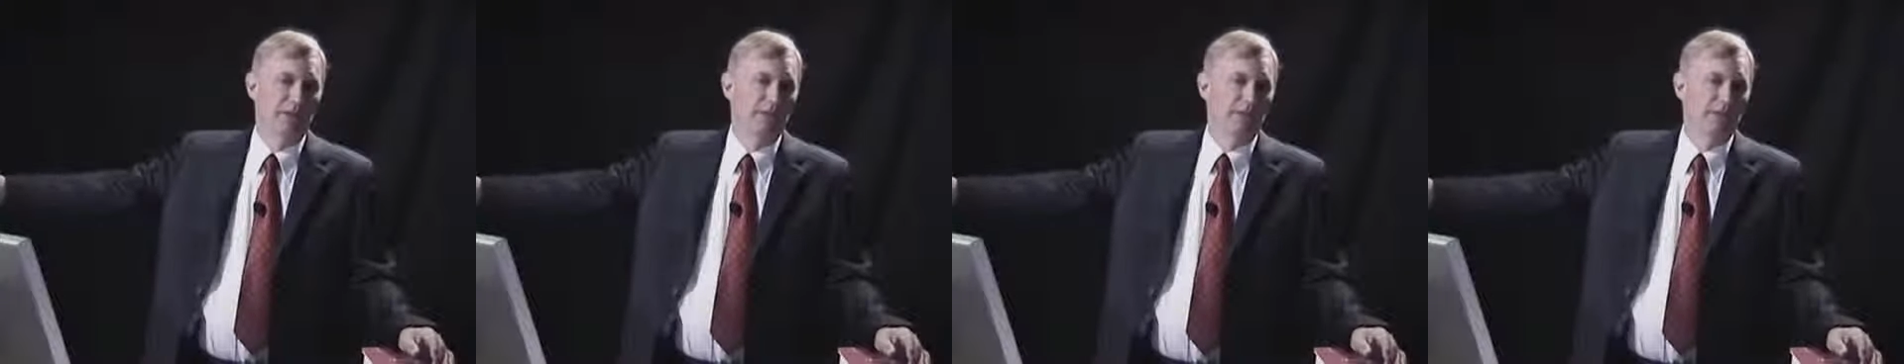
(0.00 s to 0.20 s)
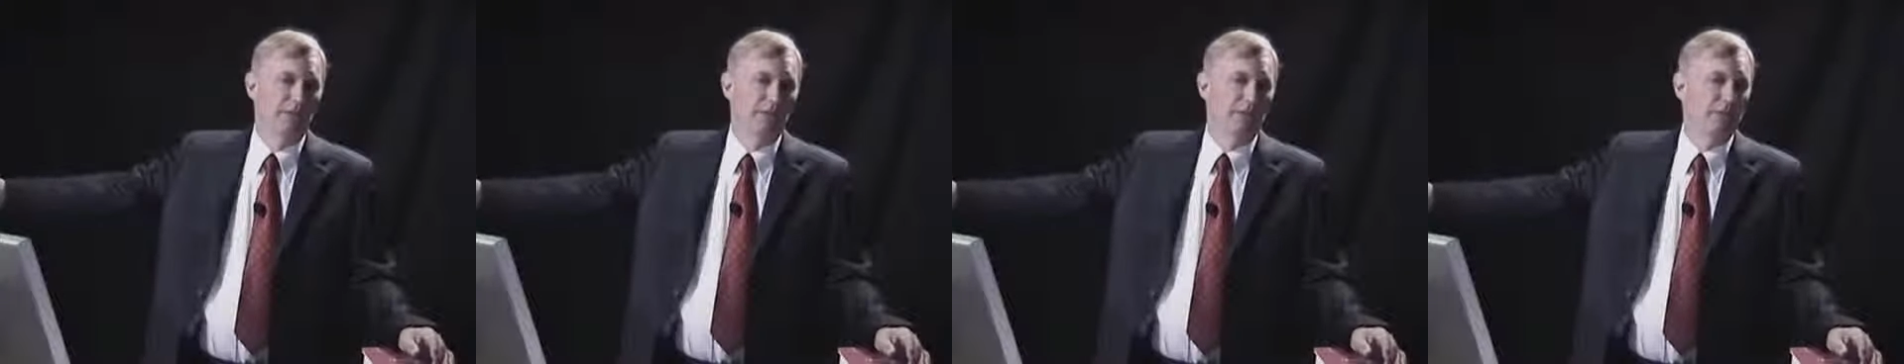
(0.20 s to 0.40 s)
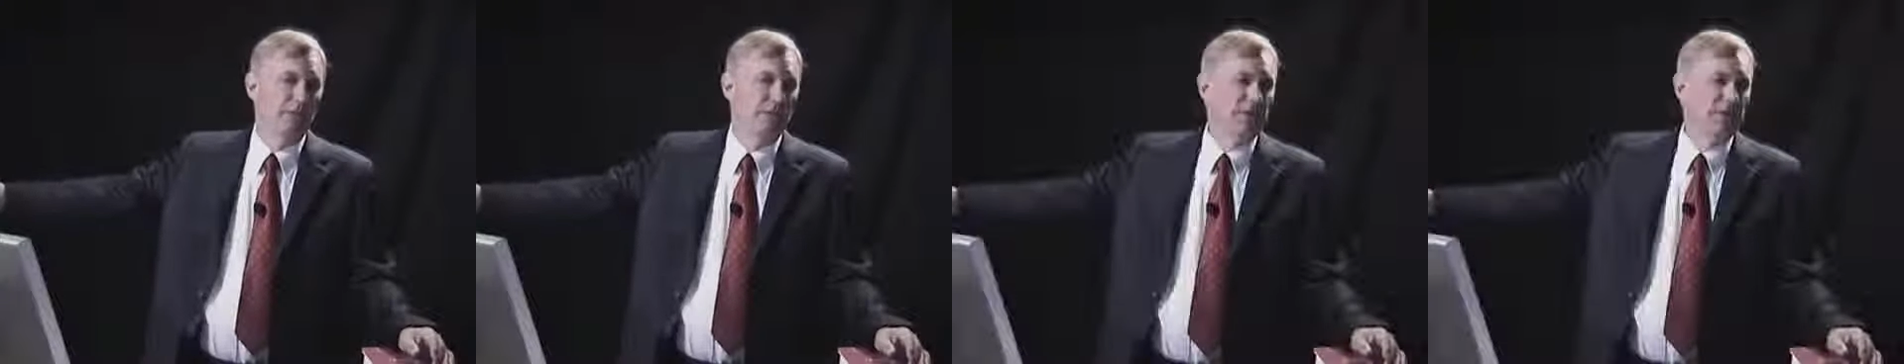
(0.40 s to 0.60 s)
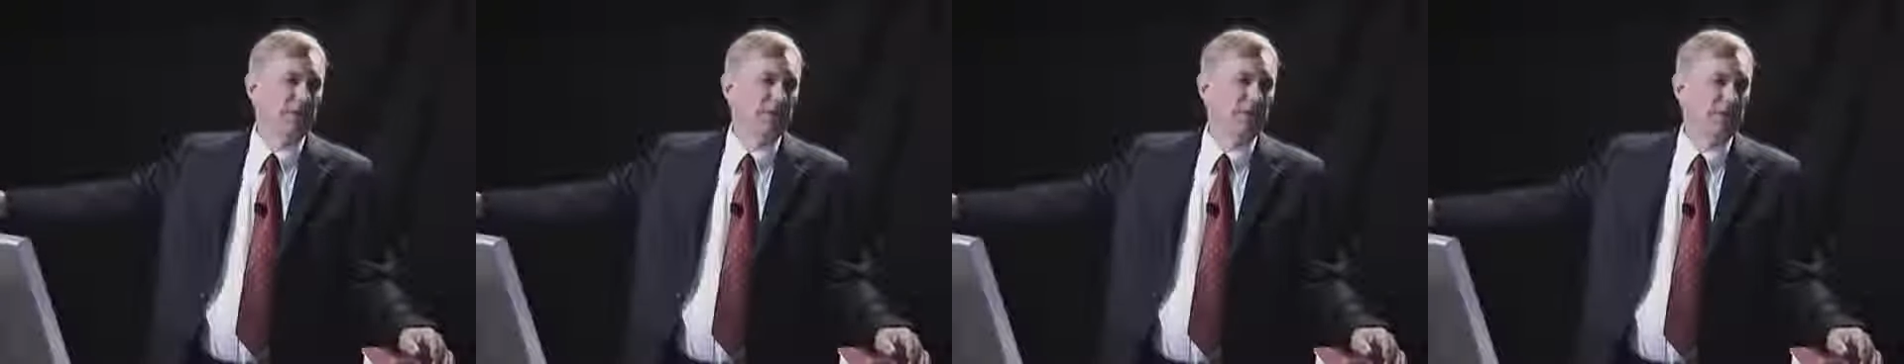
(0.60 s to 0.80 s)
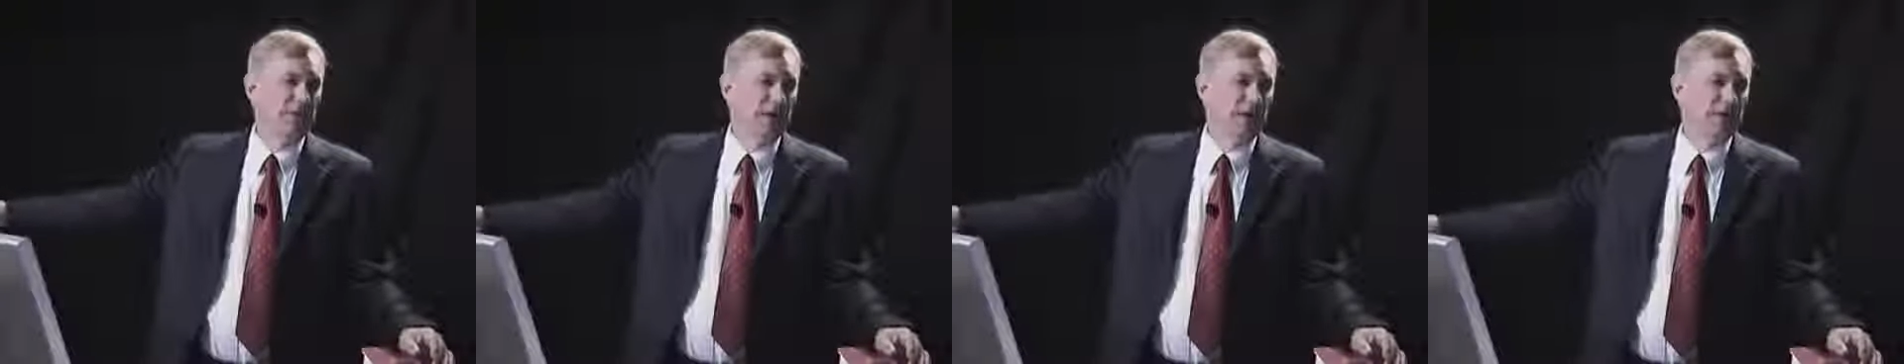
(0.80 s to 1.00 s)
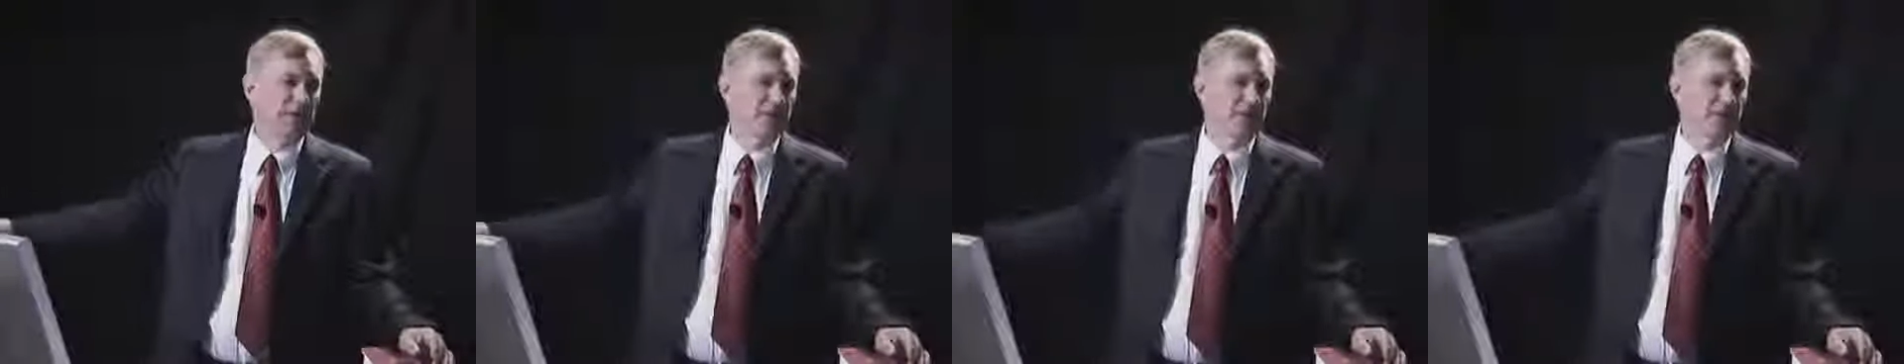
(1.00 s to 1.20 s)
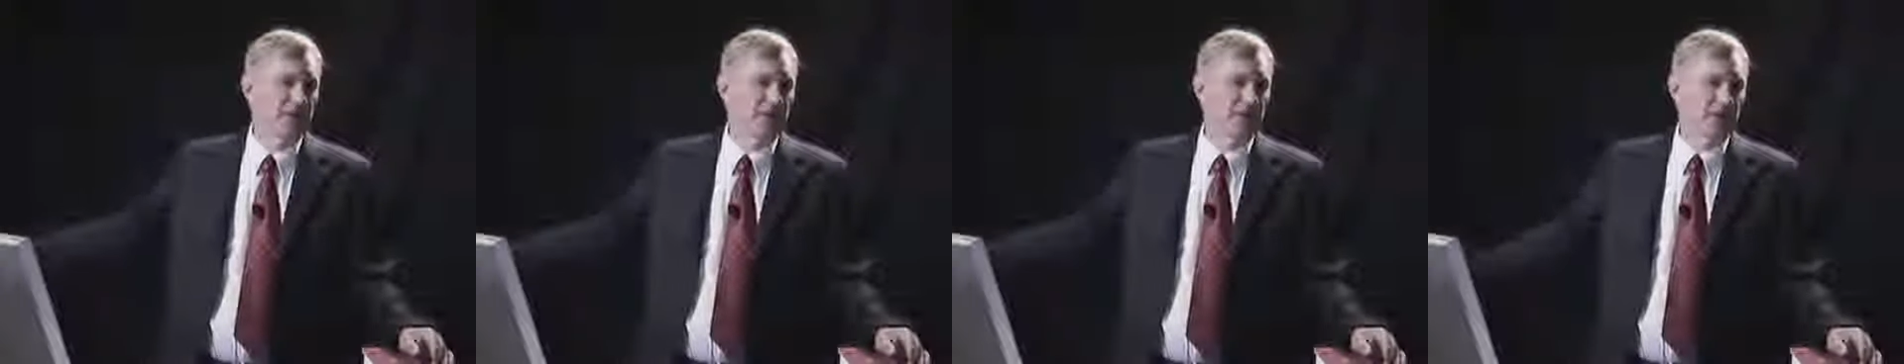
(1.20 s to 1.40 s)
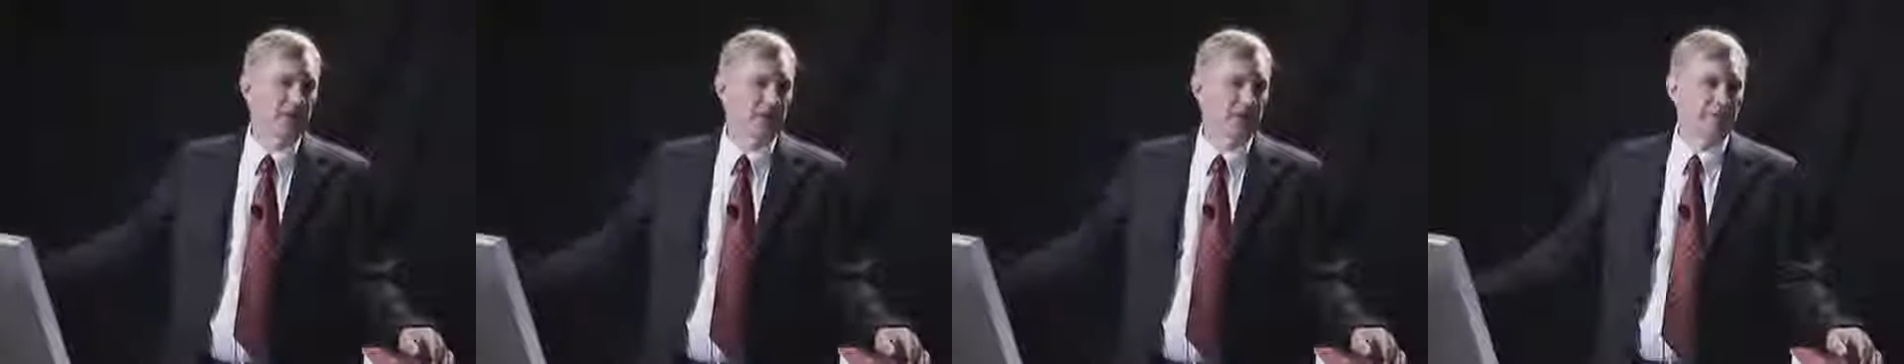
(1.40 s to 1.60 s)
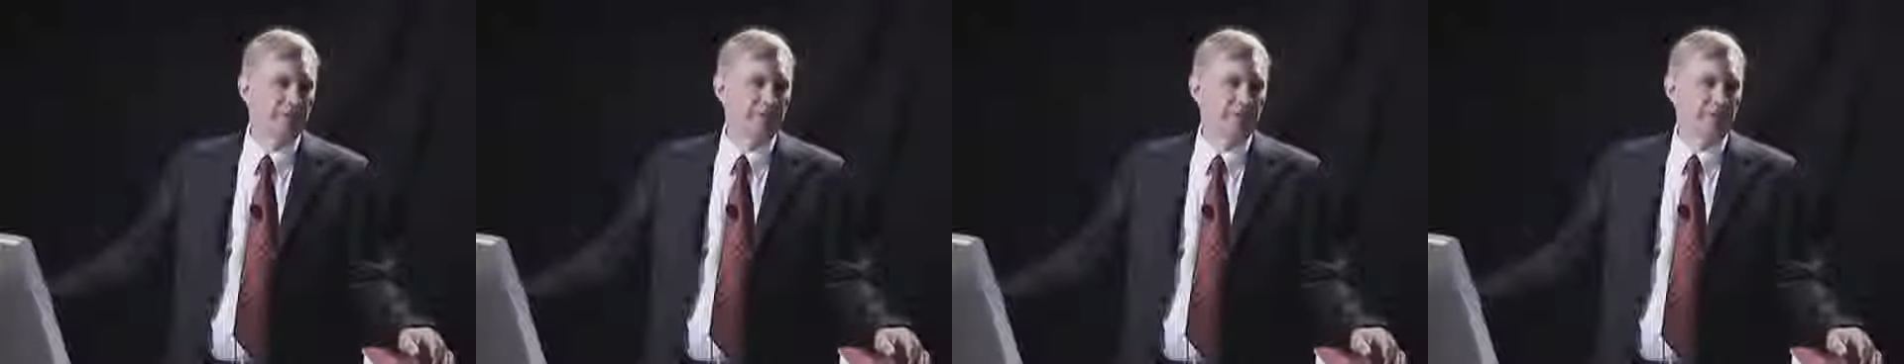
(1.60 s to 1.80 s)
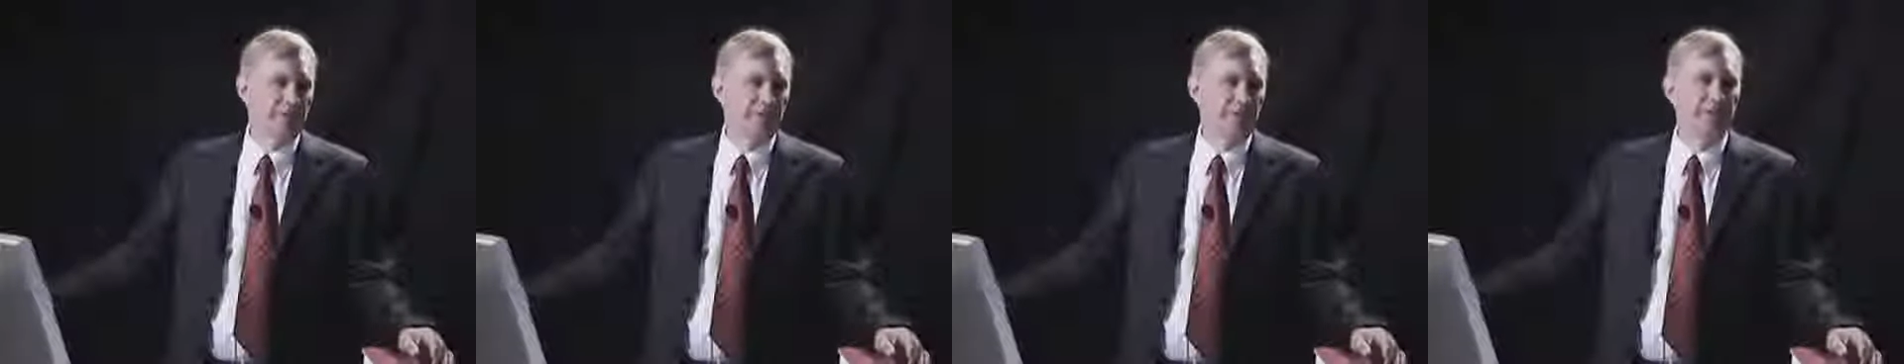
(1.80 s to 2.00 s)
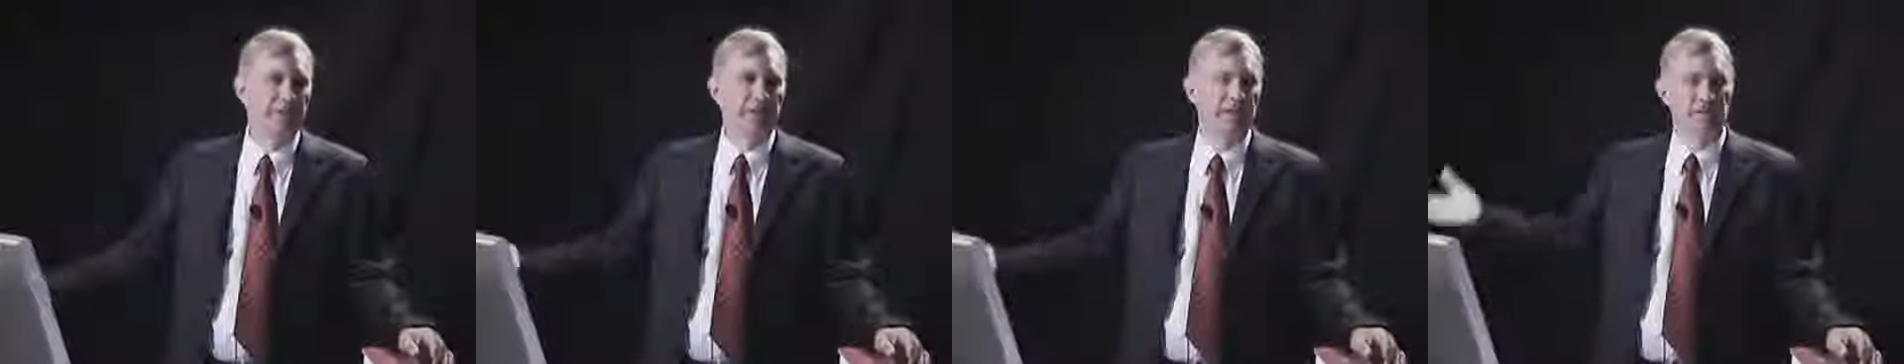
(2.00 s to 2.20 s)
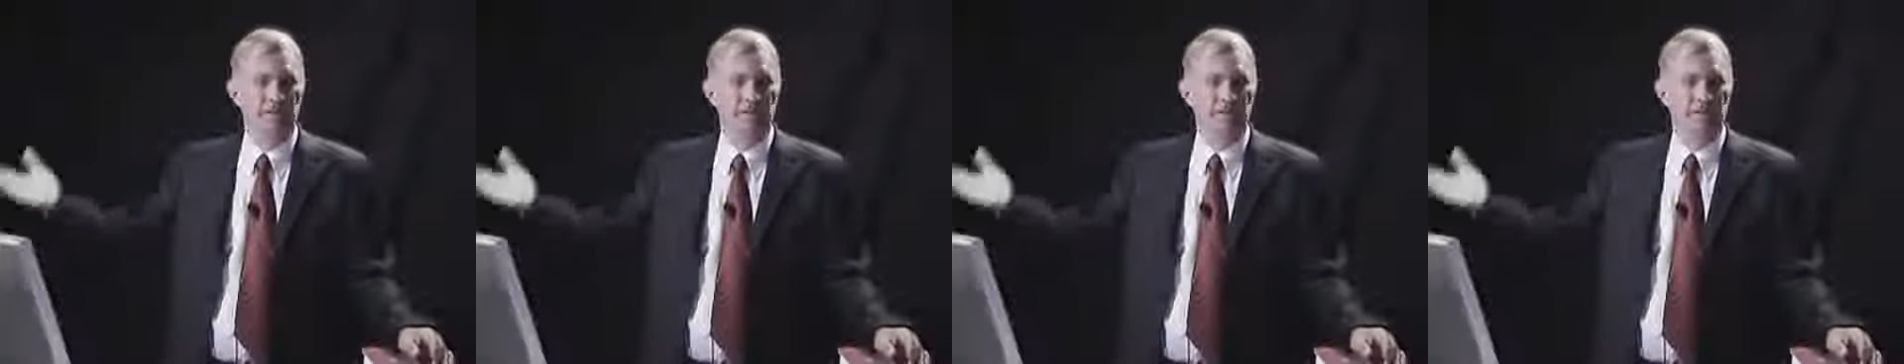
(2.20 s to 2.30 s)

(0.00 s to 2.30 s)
But where's the positive judgment? He's